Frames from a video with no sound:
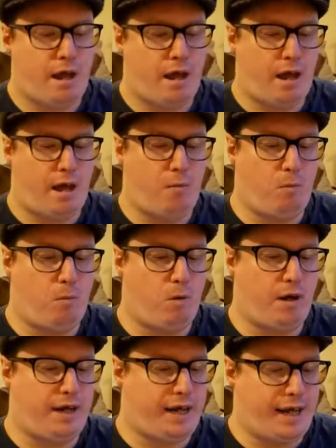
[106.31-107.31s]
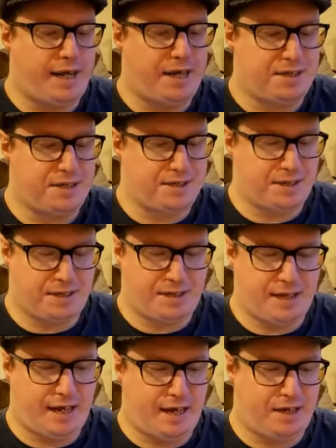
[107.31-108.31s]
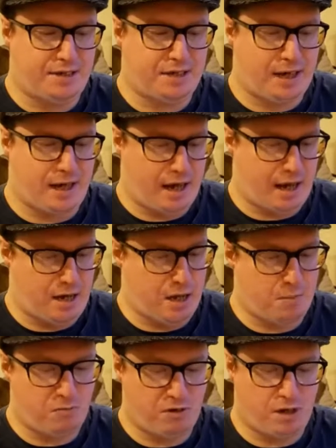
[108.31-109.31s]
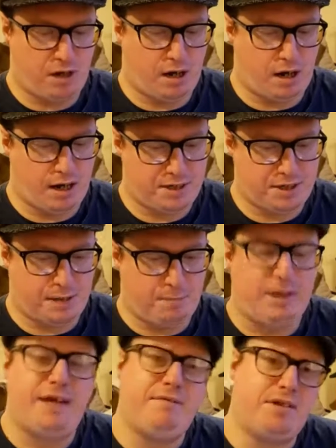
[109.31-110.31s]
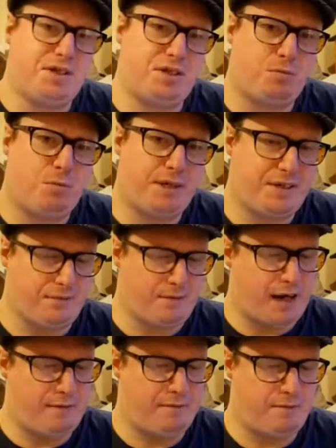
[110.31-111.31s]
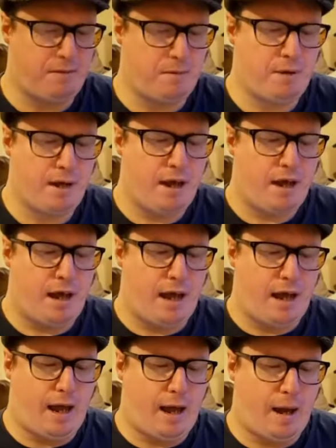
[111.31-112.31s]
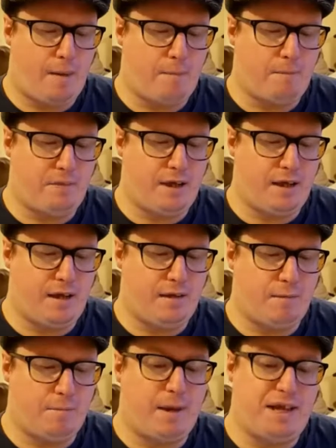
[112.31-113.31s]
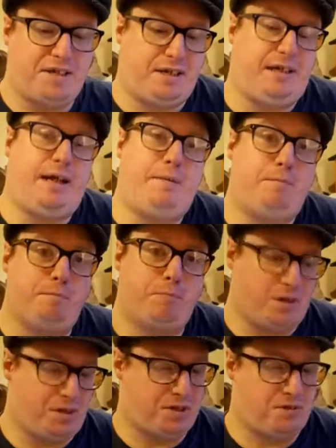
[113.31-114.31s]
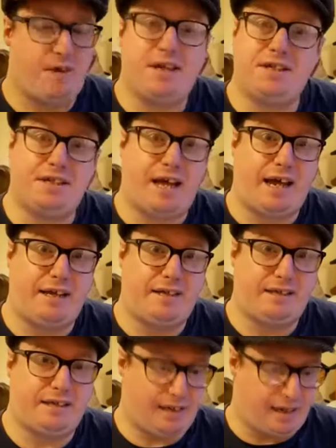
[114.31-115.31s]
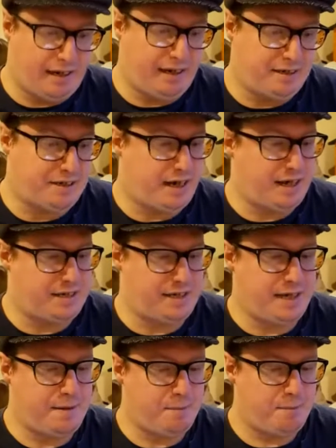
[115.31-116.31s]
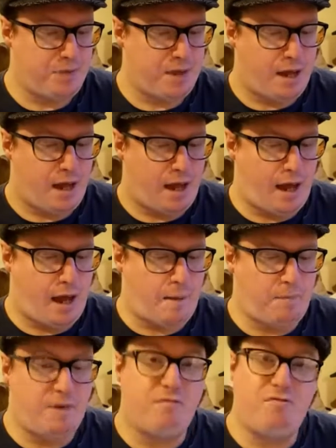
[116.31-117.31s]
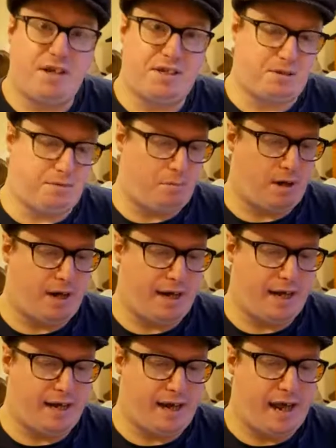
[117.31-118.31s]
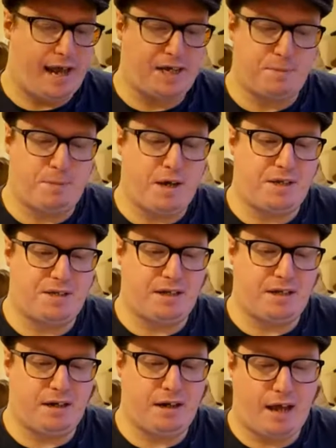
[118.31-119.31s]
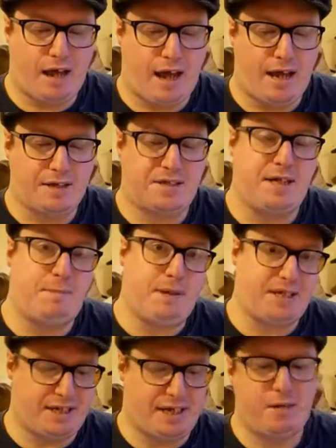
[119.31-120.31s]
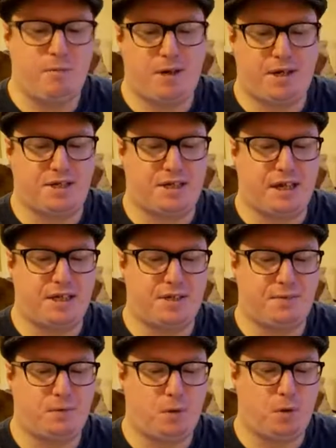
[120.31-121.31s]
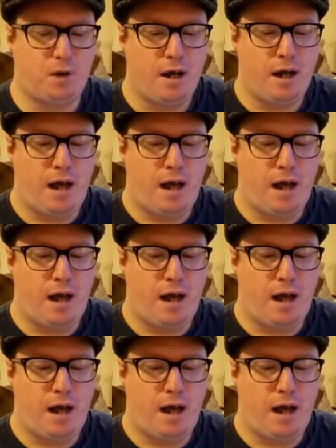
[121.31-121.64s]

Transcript: What it is that there's a number of cards, I believe there's 25 of them, that basically bust stress and anxiety. They're written by an expert in CBT, which stands for